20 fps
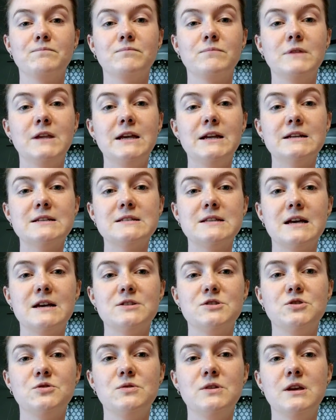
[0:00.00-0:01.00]
Nita
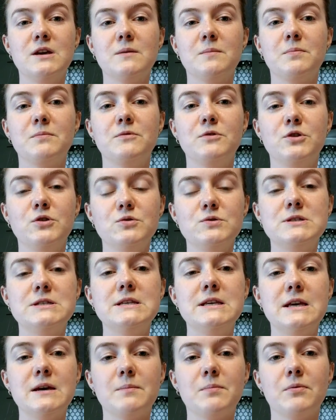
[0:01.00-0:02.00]
says, use
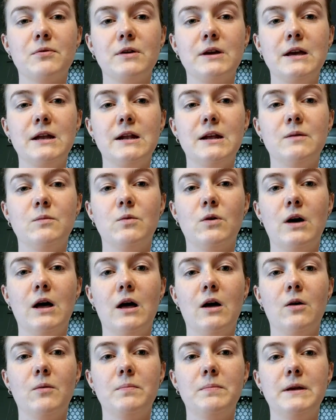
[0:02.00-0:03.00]
neoprene, it will
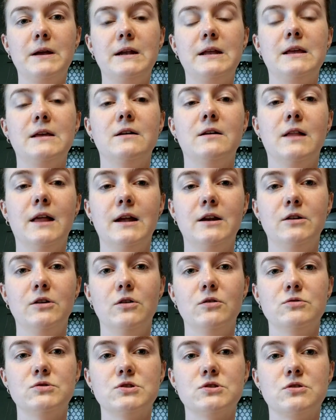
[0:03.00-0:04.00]
help it heal and
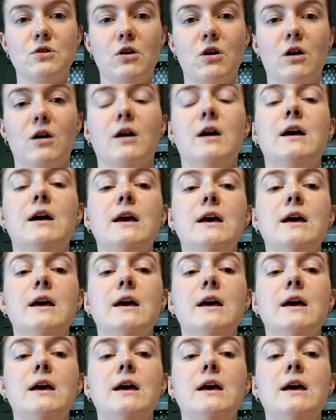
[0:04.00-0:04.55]
no scar.